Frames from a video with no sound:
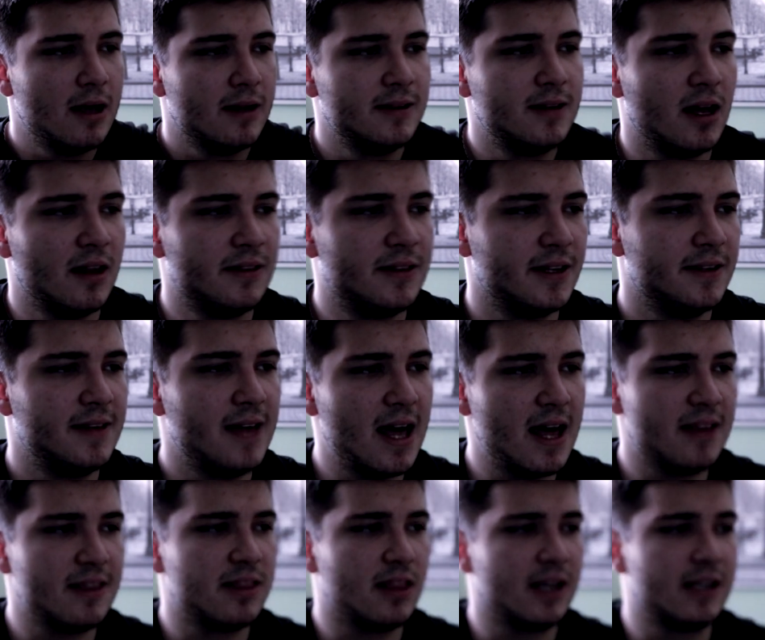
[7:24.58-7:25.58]
done to
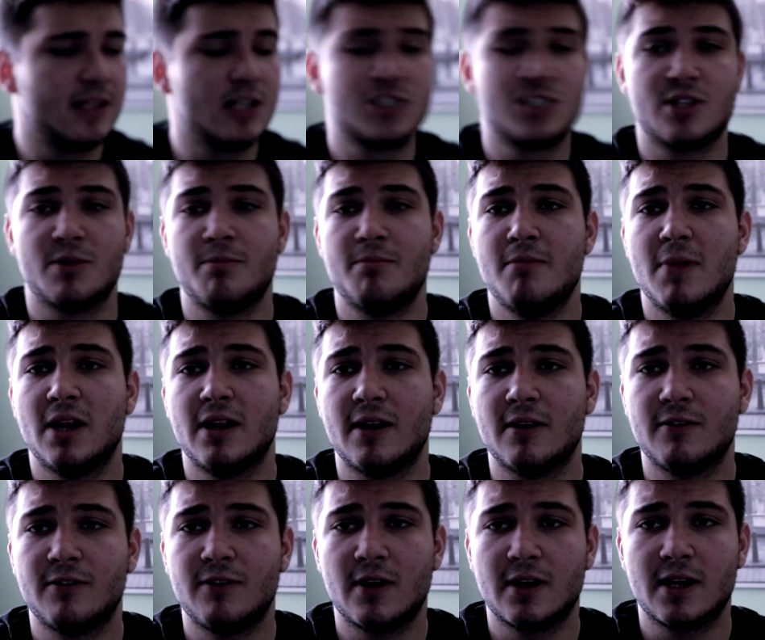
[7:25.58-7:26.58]
death. Like, there's a
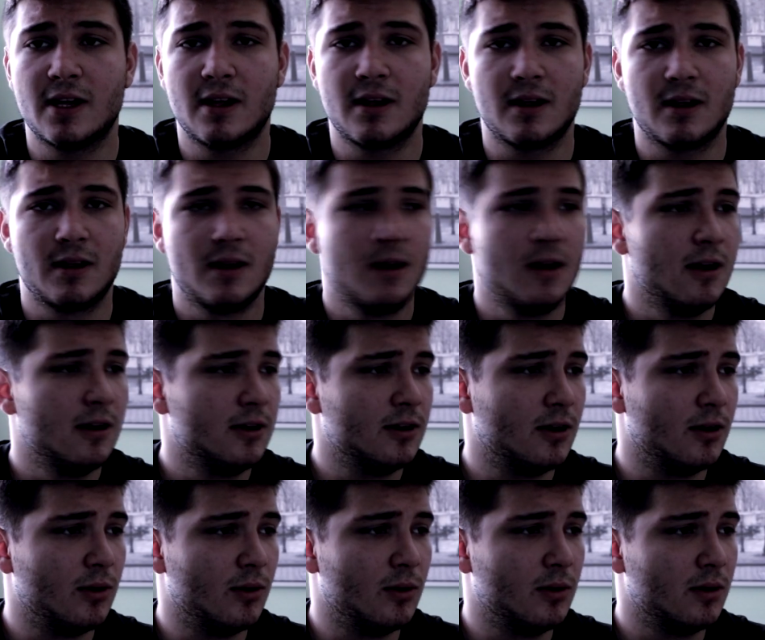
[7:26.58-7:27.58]
million fucking,
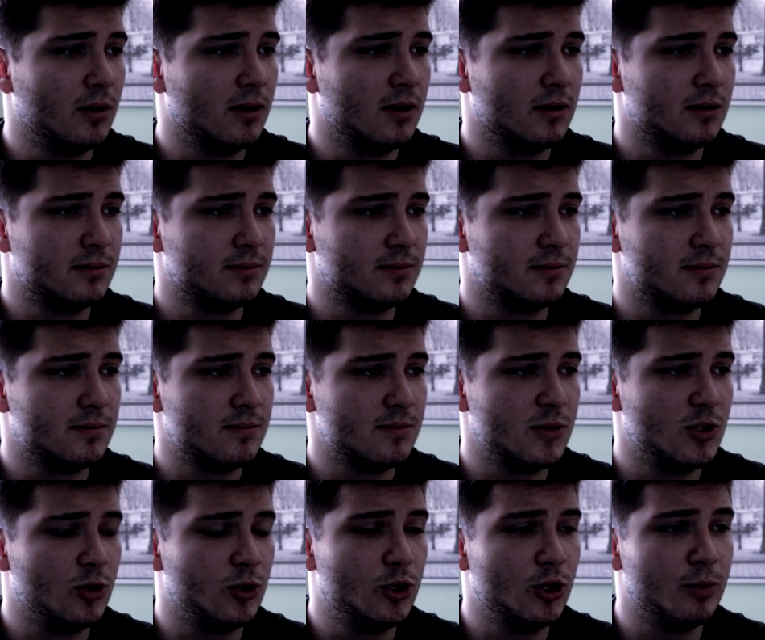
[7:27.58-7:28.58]

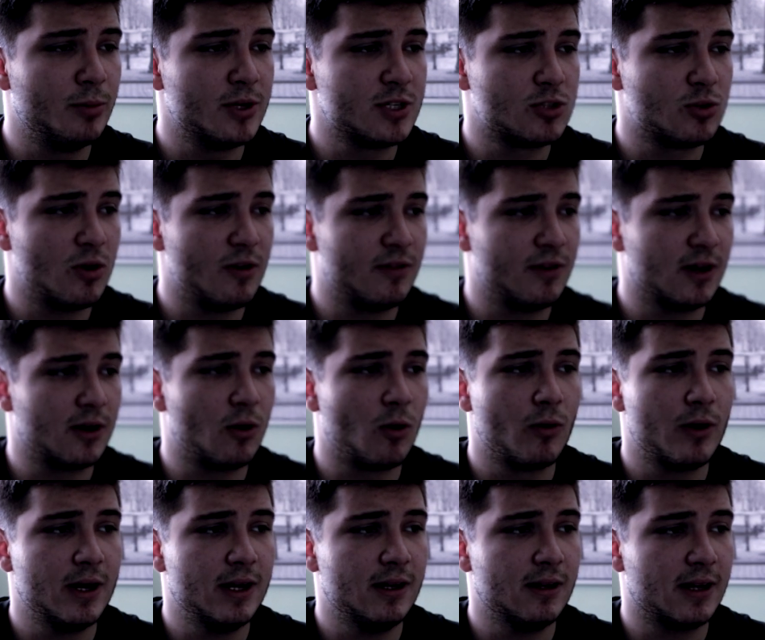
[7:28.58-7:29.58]
YouTubers who have like
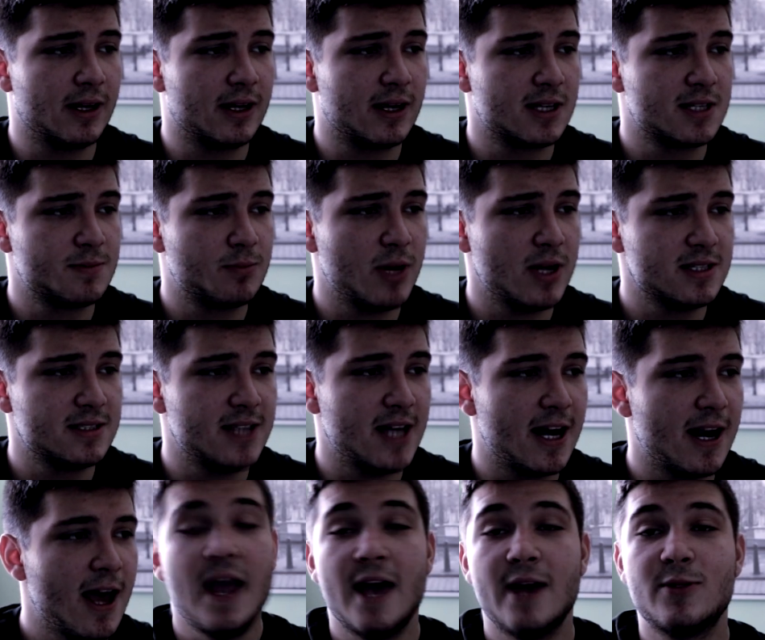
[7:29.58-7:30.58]
already like expressed
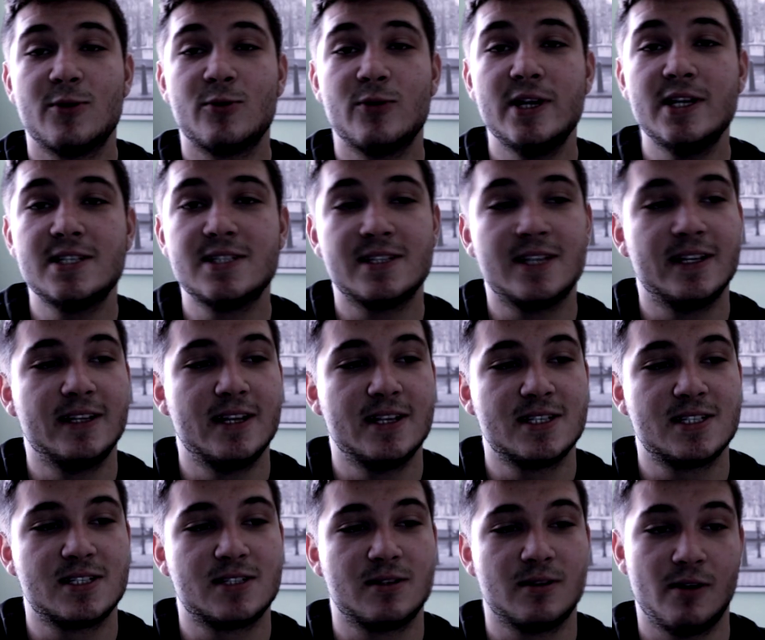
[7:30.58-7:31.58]
that. And the reason that
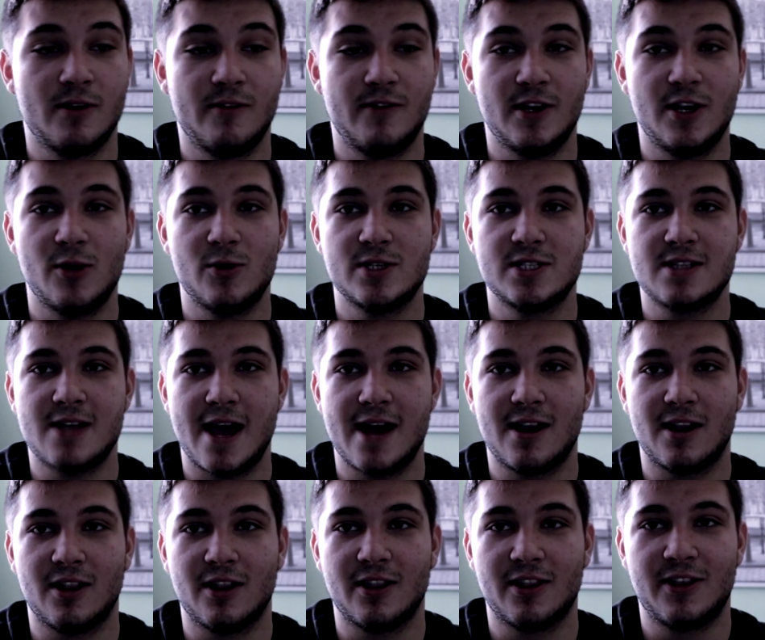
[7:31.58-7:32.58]
this video is
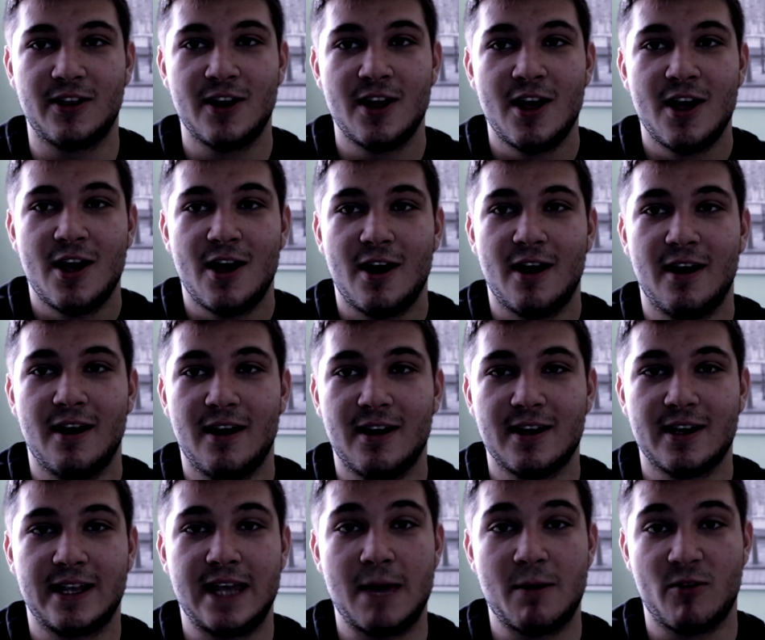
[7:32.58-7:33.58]
titled
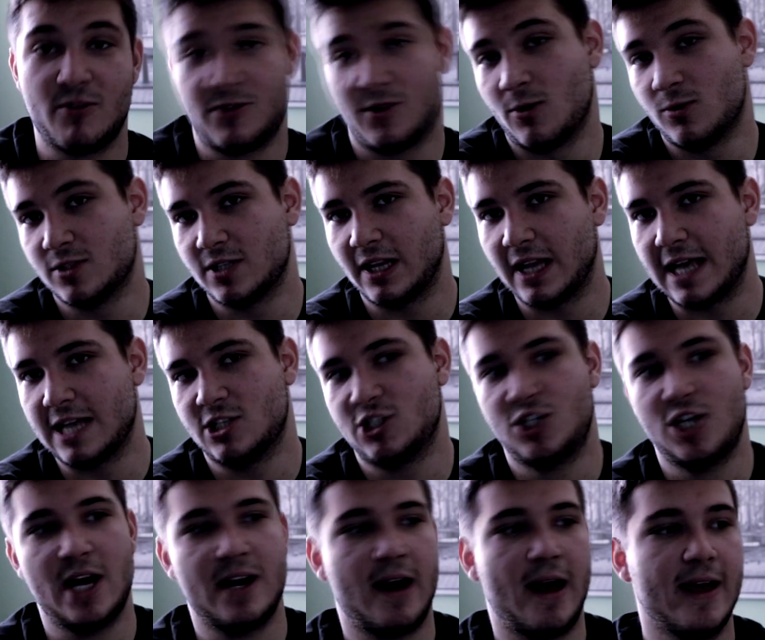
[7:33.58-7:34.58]
Game of Thrones The Last
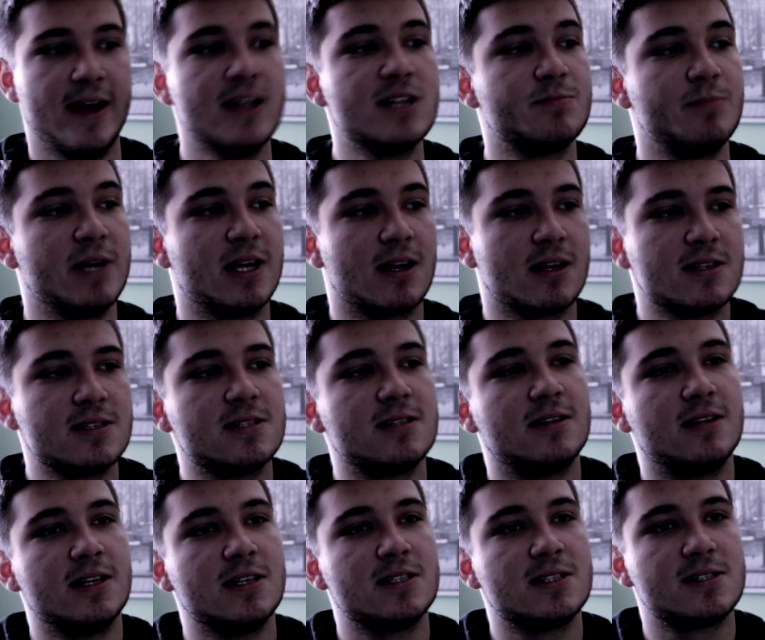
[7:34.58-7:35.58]
Jedi is because
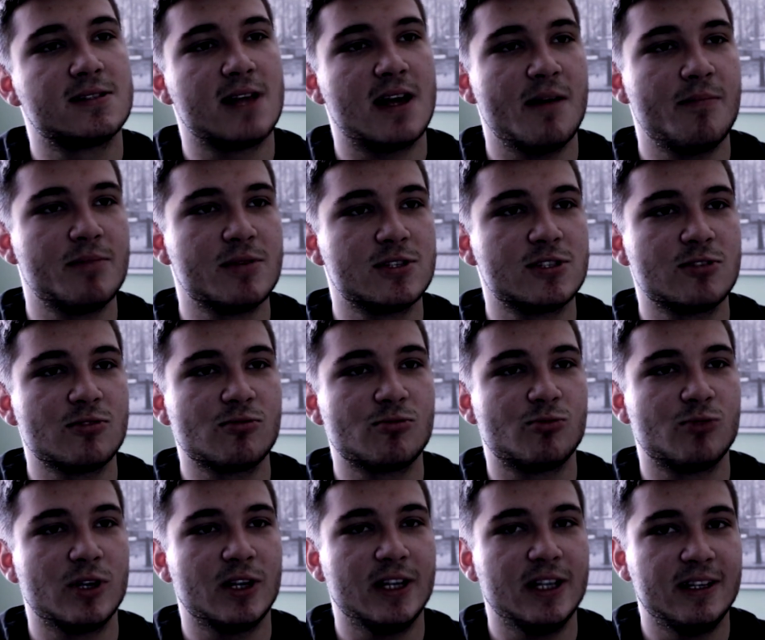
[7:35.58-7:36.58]
this
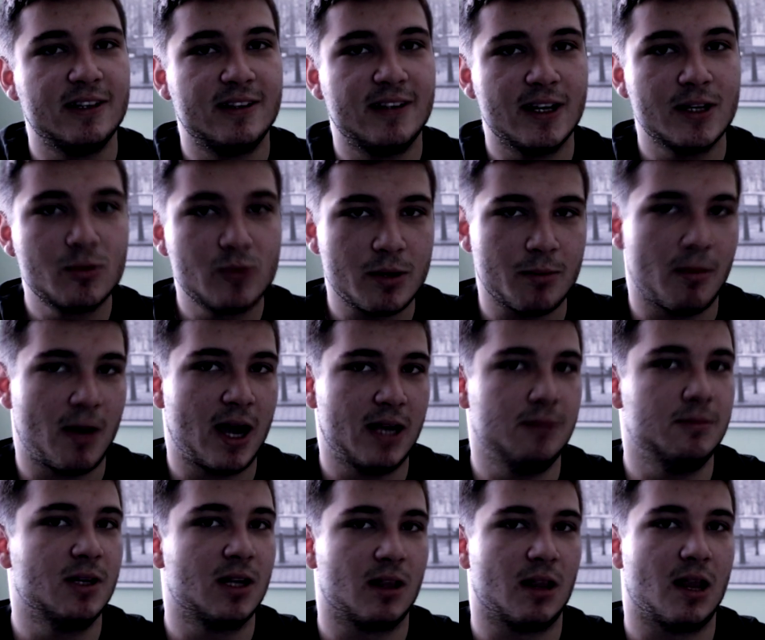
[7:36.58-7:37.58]
episode really did remind me a